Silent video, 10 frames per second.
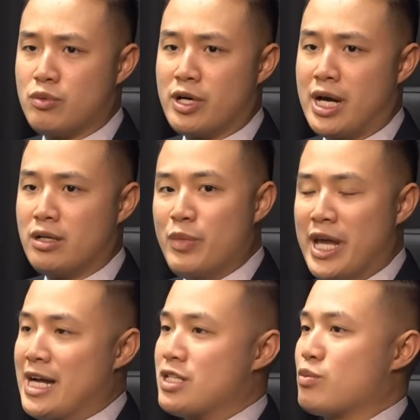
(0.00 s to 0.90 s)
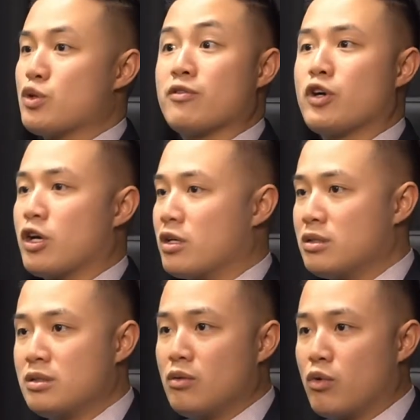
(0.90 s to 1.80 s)
We're not behind some sort of curtain
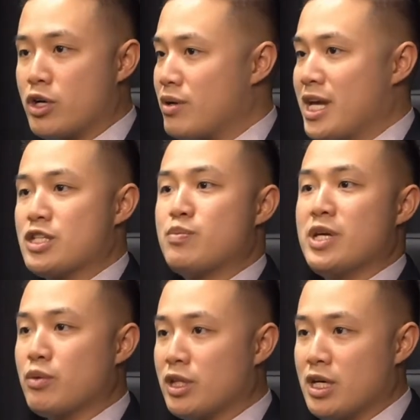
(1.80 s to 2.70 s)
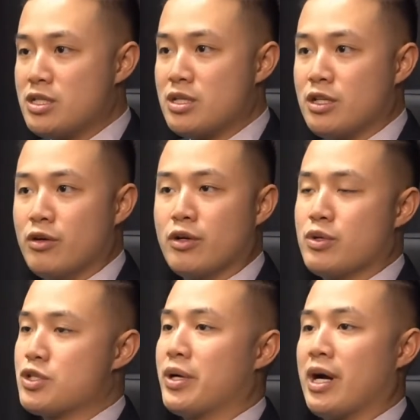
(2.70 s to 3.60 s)
where you can't speak with us and you don't know
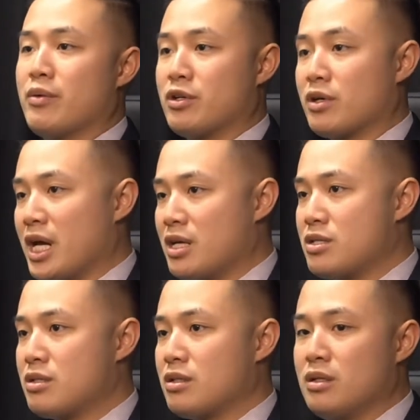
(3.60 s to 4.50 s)
what's going on with your case.